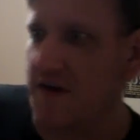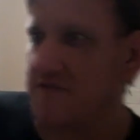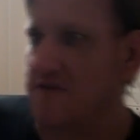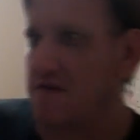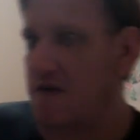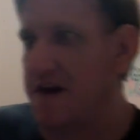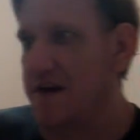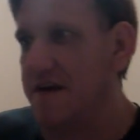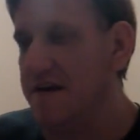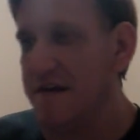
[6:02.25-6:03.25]
after you
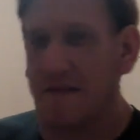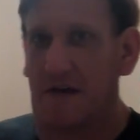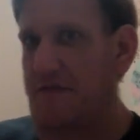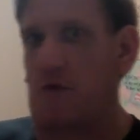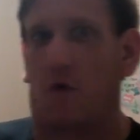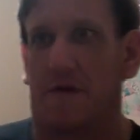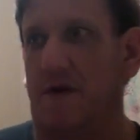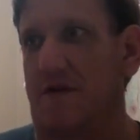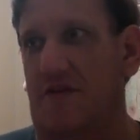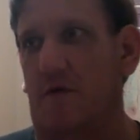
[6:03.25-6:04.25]
land, that's 40
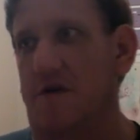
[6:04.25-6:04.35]
minutes that